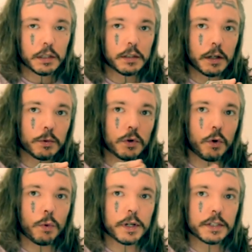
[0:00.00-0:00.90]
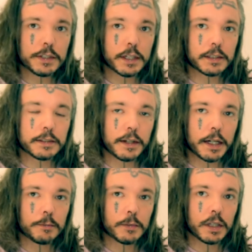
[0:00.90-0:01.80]
They will always check the
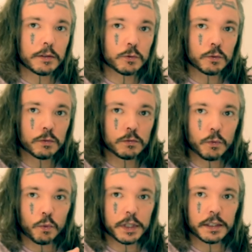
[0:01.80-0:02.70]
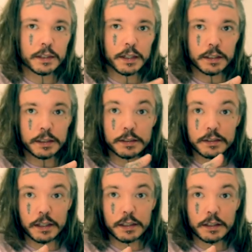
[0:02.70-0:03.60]
time in when they
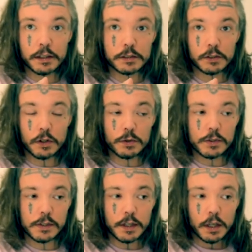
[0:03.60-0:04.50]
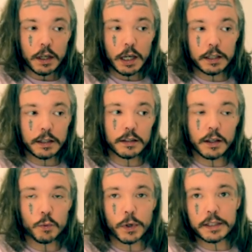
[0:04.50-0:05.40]
take their dose, and then
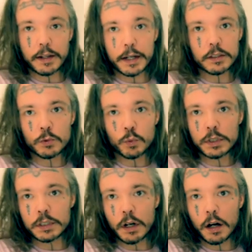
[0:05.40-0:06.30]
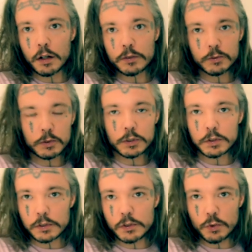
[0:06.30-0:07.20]
they wait either 1.5
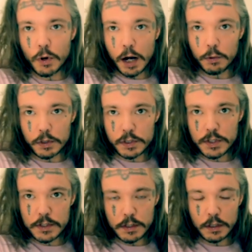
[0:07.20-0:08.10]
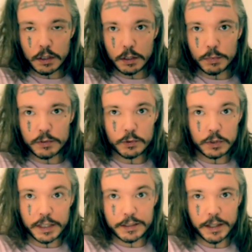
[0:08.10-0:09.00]
or 2 hours
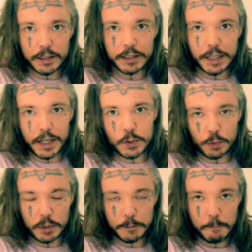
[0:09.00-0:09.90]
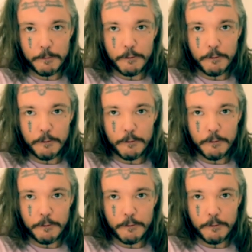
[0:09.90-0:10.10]
before they take the next one.